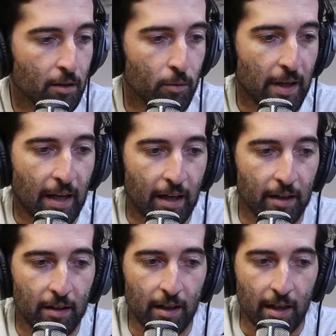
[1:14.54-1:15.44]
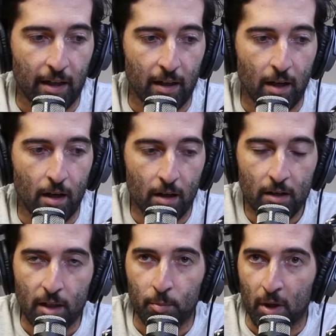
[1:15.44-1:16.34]
We had an
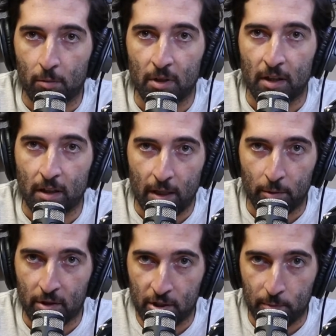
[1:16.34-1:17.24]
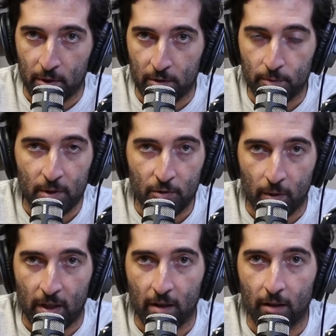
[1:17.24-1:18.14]
ugly public labor dispute
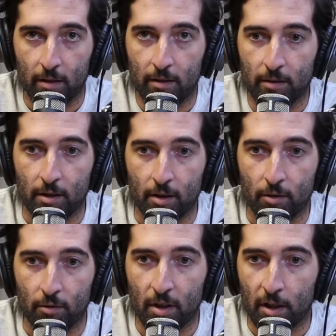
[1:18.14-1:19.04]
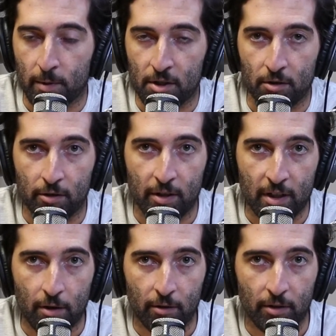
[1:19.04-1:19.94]
between, you know, the commissioner and
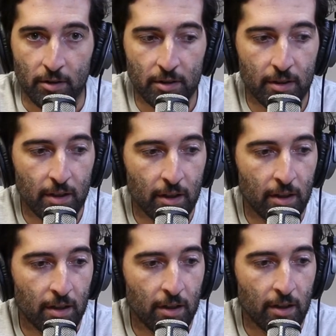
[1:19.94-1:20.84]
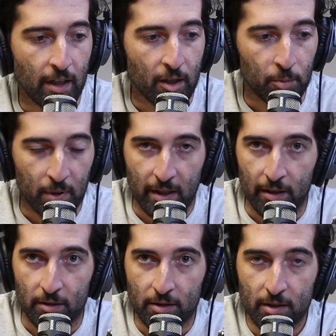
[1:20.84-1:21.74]
the owners and the
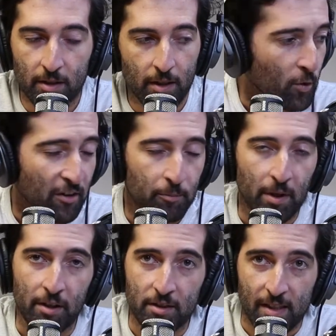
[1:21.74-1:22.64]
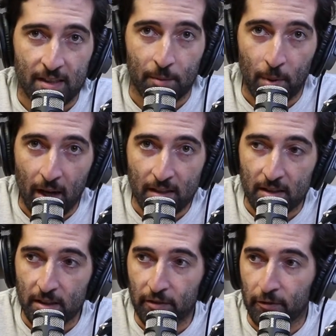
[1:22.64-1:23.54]
players. We have players testing
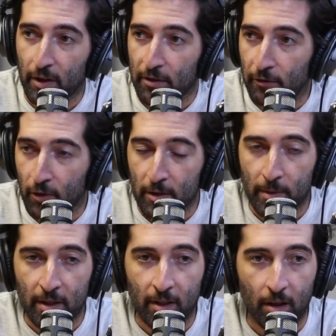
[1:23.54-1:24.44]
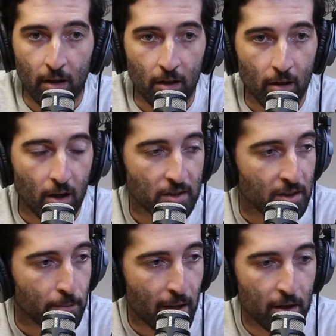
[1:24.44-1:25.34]
positive: Freddie Freeman,
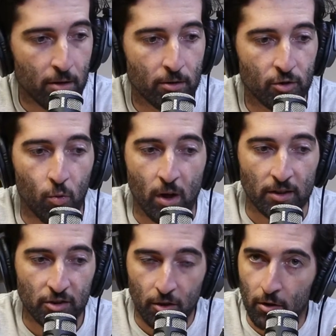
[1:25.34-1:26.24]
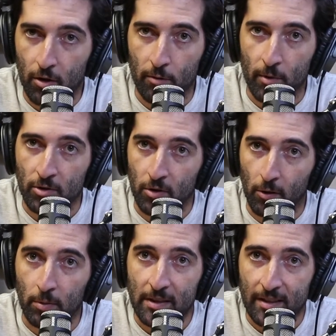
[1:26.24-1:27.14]
Austin Meadows, Juan Soto, most
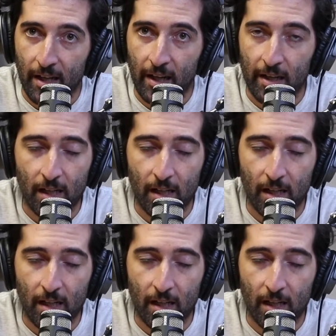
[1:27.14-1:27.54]
notably today.